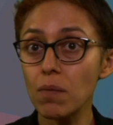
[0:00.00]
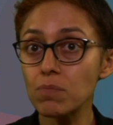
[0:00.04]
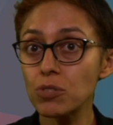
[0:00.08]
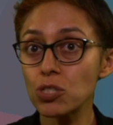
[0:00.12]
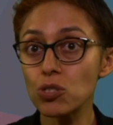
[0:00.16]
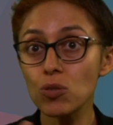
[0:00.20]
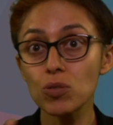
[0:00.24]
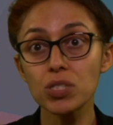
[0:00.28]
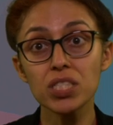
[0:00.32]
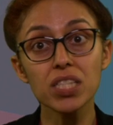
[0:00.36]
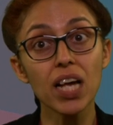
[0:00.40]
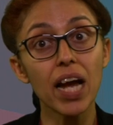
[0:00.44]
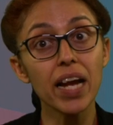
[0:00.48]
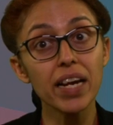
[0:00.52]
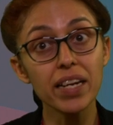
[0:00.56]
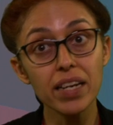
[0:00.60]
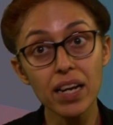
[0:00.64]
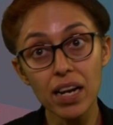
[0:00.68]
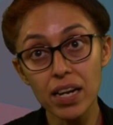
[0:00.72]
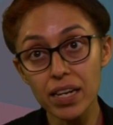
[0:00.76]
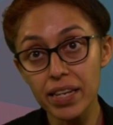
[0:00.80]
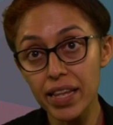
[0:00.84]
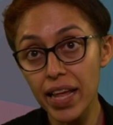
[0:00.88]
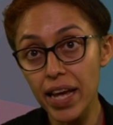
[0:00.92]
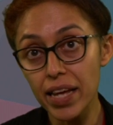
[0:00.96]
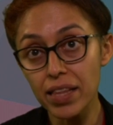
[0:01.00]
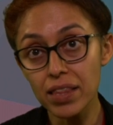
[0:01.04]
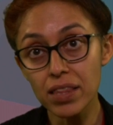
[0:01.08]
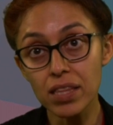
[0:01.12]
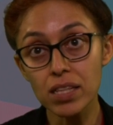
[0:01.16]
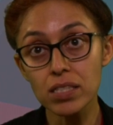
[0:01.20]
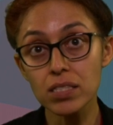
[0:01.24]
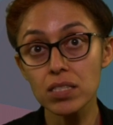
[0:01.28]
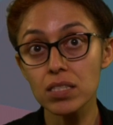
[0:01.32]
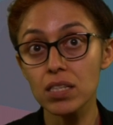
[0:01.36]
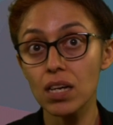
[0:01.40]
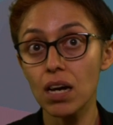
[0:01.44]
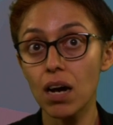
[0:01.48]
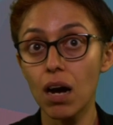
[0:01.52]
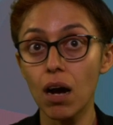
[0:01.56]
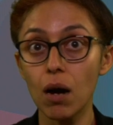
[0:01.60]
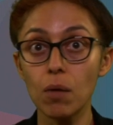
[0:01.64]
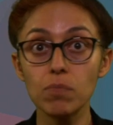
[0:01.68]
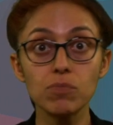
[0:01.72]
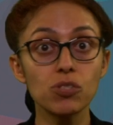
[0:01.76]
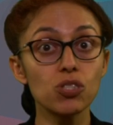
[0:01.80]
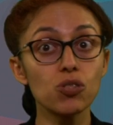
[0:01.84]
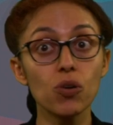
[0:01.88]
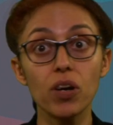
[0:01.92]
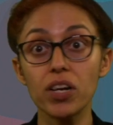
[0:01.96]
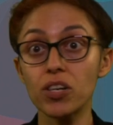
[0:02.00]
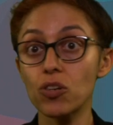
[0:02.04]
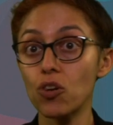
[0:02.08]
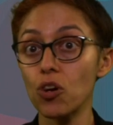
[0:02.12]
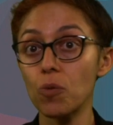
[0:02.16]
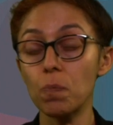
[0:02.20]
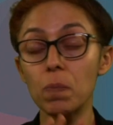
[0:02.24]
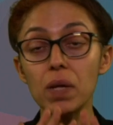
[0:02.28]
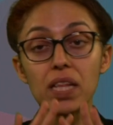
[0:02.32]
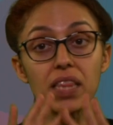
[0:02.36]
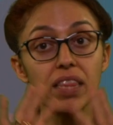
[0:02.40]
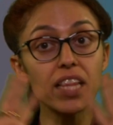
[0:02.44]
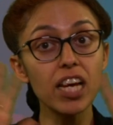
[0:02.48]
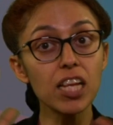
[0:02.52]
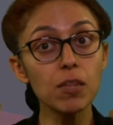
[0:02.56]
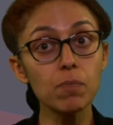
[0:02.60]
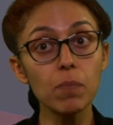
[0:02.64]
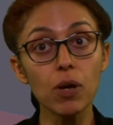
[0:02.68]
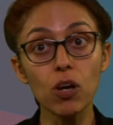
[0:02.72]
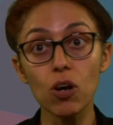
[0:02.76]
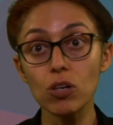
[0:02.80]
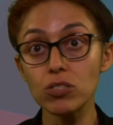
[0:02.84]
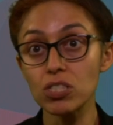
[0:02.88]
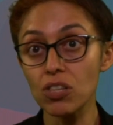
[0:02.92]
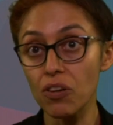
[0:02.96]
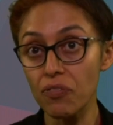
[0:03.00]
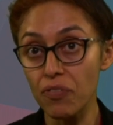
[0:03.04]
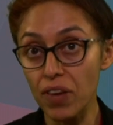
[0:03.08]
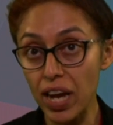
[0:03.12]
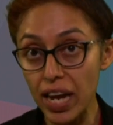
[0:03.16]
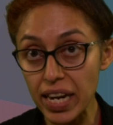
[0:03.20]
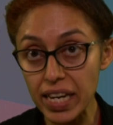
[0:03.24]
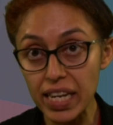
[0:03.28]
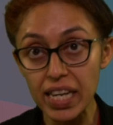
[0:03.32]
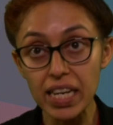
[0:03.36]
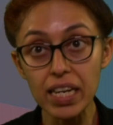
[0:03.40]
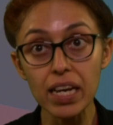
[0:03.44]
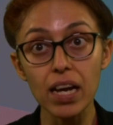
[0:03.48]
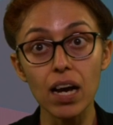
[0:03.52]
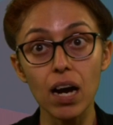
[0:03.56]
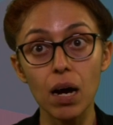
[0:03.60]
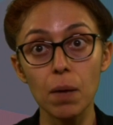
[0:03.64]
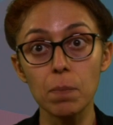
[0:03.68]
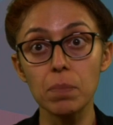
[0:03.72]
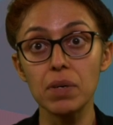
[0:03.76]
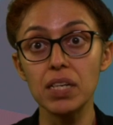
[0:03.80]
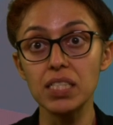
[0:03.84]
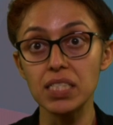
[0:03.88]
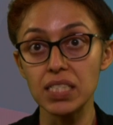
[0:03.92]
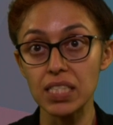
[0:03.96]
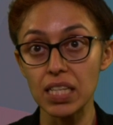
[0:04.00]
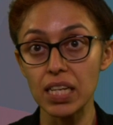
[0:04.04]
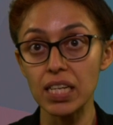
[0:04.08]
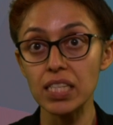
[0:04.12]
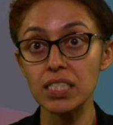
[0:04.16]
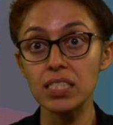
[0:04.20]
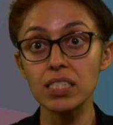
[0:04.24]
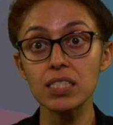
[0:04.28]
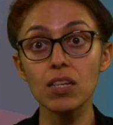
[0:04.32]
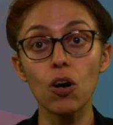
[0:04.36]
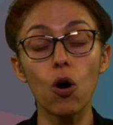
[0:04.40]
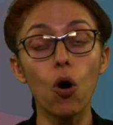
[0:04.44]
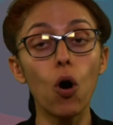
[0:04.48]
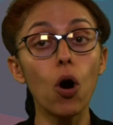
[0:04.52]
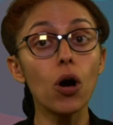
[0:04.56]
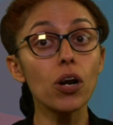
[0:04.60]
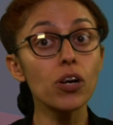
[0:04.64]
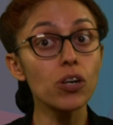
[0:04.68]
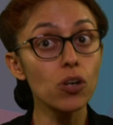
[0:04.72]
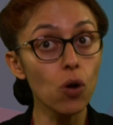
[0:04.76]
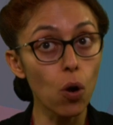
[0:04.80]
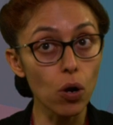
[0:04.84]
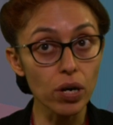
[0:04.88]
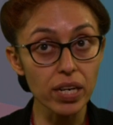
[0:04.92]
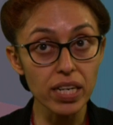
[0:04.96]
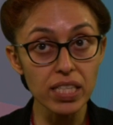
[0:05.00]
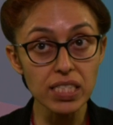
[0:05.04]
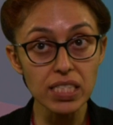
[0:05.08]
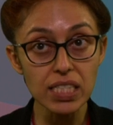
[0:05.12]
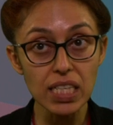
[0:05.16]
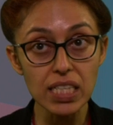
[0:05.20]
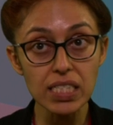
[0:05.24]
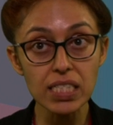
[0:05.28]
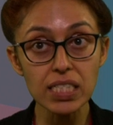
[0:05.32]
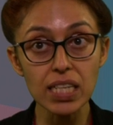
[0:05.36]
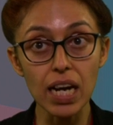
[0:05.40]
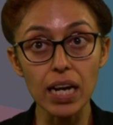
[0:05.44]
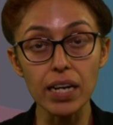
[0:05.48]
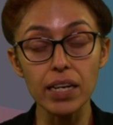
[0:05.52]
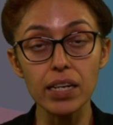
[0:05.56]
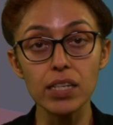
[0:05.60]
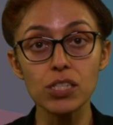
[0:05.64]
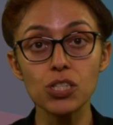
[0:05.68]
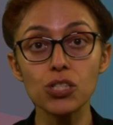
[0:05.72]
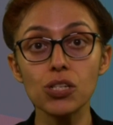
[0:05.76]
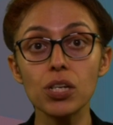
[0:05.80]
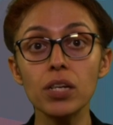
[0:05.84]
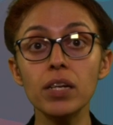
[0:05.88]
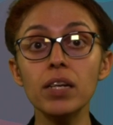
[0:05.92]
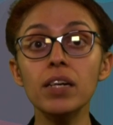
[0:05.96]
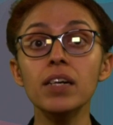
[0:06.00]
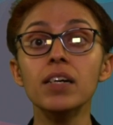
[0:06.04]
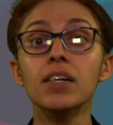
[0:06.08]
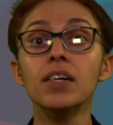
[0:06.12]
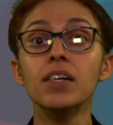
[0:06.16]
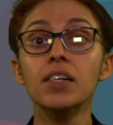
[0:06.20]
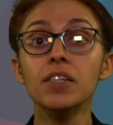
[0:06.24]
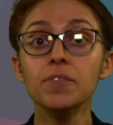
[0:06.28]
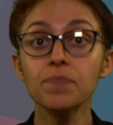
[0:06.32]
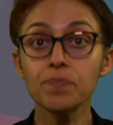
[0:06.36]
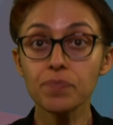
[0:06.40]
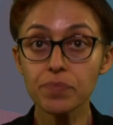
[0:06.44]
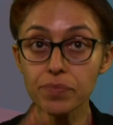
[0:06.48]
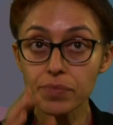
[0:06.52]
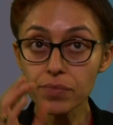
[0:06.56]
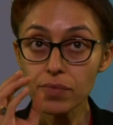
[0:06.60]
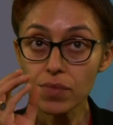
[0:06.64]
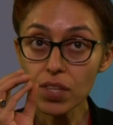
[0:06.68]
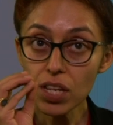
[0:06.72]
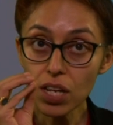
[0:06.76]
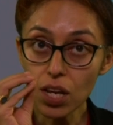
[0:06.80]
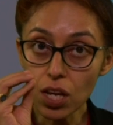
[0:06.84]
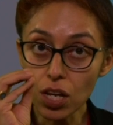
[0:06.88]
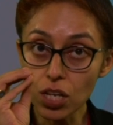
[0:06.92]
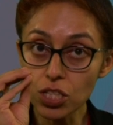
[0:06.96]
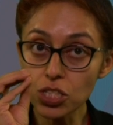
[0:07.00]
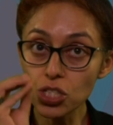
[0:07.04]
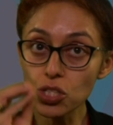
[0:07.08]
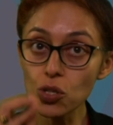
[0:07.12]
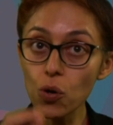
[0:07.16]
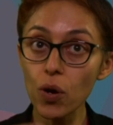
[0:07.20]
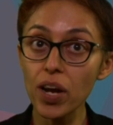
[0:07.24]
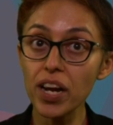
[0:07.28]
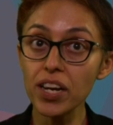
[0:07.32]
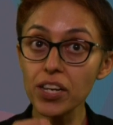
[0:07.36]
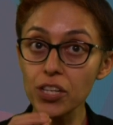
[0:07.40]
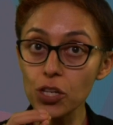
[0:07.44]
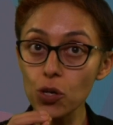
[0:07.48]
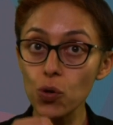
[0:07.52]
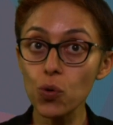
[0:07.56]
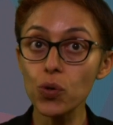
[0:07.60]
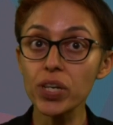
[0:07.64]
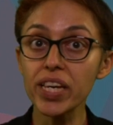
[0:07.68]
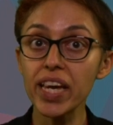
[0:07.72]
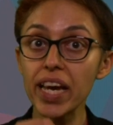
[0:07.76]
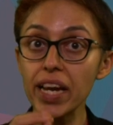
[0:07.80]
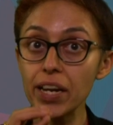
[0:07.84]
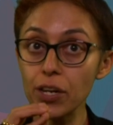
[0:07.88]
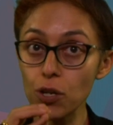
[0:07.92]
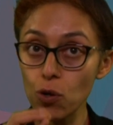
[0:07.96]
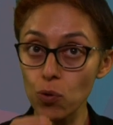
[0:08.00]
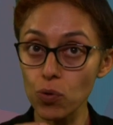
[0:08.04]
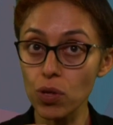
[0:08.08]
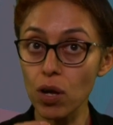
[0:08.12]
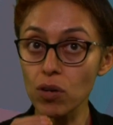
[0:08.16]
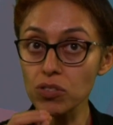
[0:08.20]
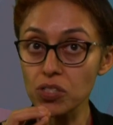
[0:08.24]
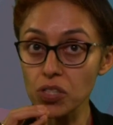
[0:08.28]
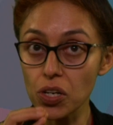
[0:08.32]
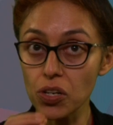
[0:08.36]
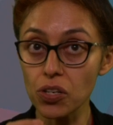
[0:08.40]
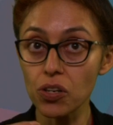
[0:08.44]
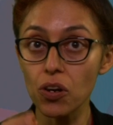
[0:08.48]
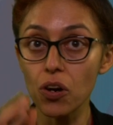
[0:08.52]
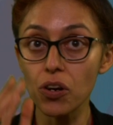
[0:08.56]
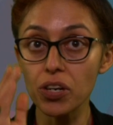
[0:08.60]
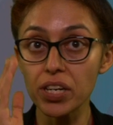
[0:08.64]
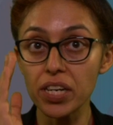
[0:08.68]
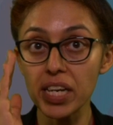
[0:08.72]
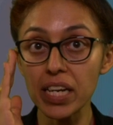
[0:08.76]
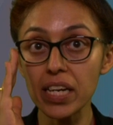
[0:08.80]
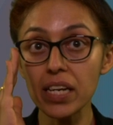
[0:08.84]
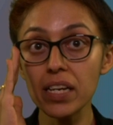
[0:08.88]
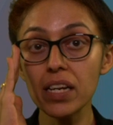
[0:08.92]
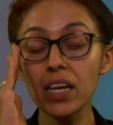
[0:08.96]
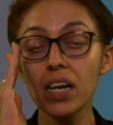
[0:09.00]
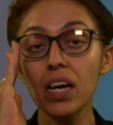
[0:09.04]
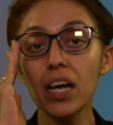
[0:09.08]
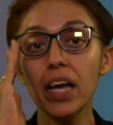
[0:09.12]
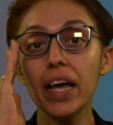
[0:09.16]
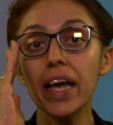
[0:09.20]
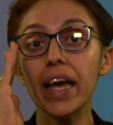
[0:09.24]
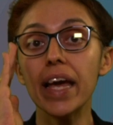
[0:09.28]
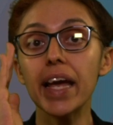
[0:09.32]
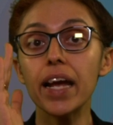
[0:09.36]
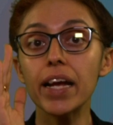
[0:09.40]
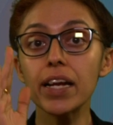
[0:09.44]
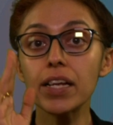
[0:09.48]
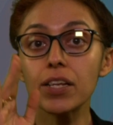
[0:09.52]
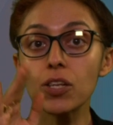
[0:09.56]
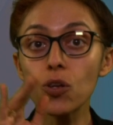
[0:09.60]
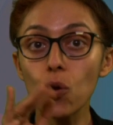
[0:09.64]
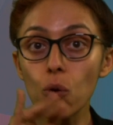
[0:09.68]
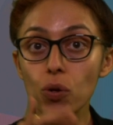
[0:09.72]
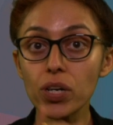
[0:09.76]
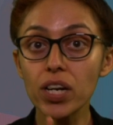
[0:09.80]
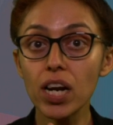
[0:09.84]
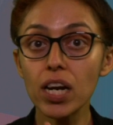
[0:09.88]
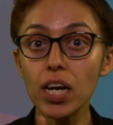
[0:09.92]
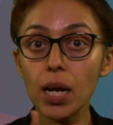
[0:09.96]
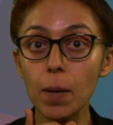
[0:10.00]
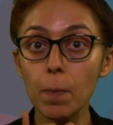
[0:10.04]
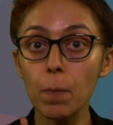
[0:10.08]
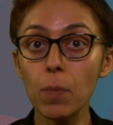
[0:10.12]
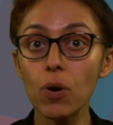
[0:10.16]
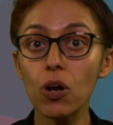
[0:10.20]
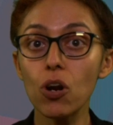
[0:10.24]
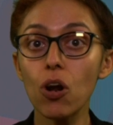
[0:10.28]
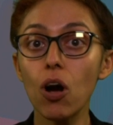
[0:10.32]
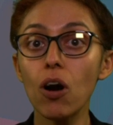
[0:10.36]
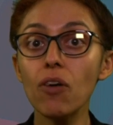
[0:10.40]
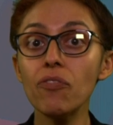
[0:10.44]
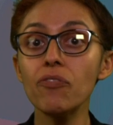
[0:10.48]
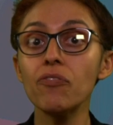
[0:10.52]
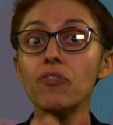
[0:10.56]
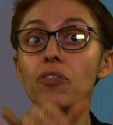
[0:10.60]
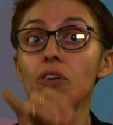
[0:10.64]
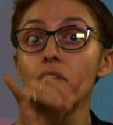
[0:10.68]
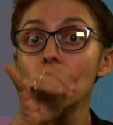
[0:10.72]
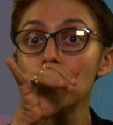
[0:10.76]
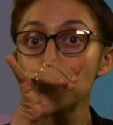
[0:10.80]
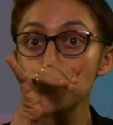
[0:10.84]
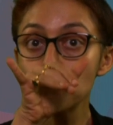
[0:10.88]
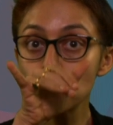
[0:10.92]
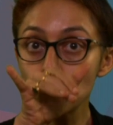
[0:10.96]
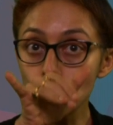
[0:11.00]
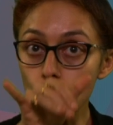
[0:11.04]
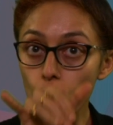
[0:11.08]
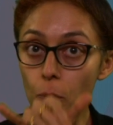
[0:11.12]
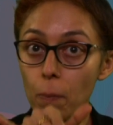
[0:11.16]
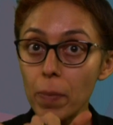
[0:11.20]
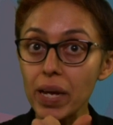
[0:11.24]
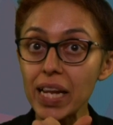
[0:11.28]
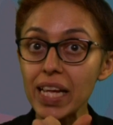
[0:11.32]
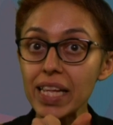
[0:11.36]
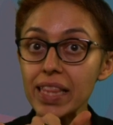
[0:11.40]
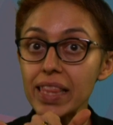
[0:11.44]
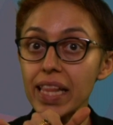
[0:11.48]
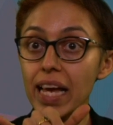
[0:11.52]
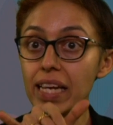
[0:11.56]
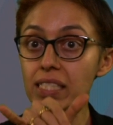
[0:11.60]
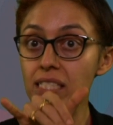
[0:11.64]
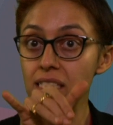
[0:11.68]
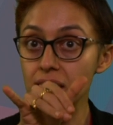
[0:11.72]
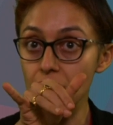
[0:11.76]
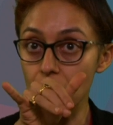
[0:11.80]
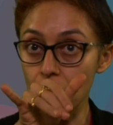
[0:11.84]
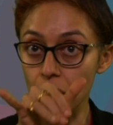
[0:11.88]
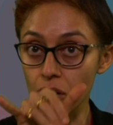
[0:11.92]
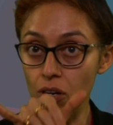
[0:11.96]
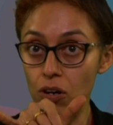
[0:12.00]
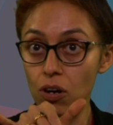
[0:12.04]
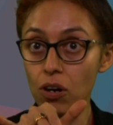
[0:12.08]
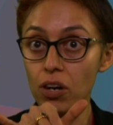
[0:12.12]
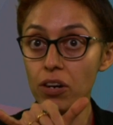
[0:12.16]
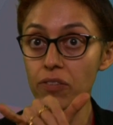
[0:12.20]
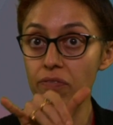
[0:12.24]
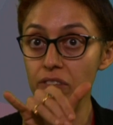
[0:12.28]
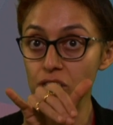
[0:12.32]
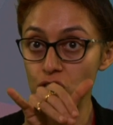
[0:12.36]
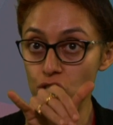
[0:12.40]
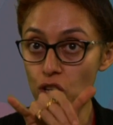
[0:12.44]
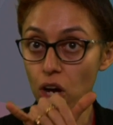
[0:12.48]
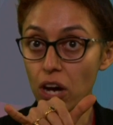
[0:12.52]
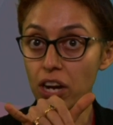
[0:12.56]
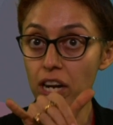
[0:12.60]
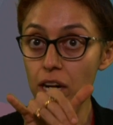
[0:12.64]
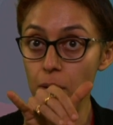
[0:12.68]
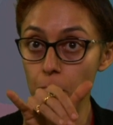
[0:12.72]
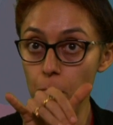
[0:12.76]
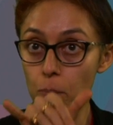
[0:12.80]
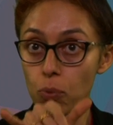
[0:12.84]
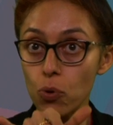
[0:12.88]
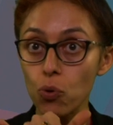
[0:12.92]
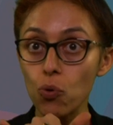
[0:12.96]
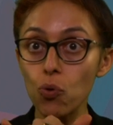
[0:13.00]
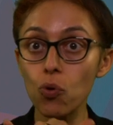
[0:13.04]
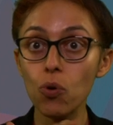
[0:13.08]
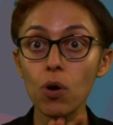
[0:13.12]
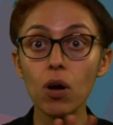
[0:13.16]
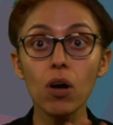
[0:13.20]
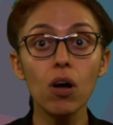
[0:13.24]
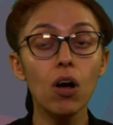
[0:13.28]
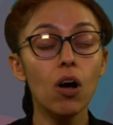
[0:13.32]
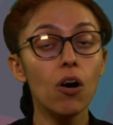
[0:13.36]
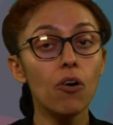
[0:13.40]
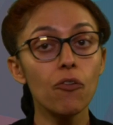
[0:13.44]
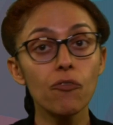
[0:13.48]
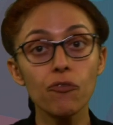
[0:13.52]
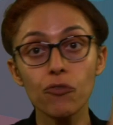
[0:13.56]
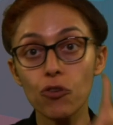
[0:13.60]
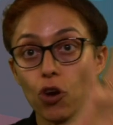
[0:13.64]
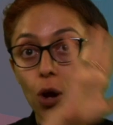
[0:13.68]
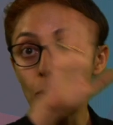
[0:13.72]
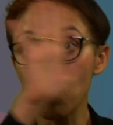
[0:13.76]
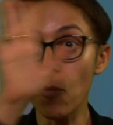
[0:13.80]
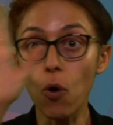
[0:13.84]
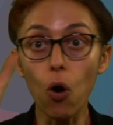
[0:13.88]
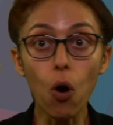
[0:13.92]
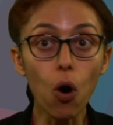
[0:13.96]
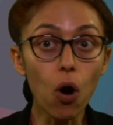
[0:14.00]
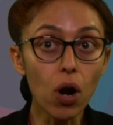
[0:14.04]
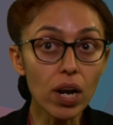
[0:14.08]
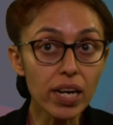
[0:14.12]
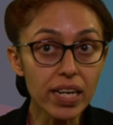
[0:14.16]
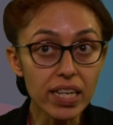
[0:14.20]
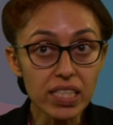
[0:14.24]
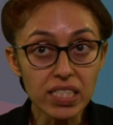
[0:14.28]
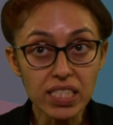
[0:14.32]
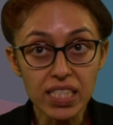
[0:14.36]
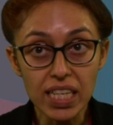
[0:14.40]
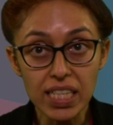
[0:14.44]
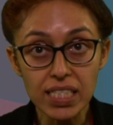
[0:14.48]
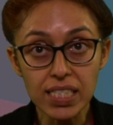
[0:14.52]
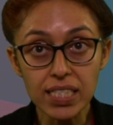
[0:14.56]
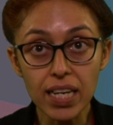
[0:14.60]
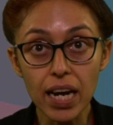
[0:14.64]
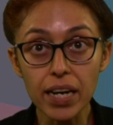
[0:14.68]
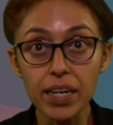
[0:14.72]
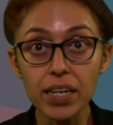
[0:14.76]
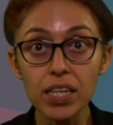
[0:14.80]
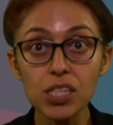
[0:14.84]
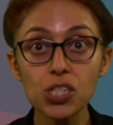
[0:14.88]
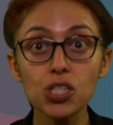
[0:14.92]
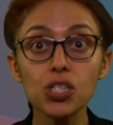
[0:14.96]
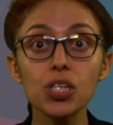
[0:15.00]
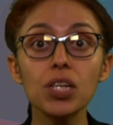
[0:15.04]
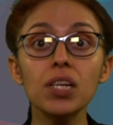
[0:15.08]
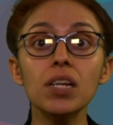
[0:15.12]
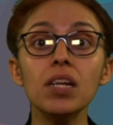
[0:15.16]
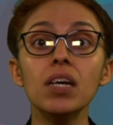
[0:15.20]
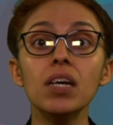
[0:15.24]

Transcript: suicidal deaths. So it could be death because of any disease or non-disease condition. So in UK in 2013, a total number of so many deaths occurred which are in blue from all disease condition.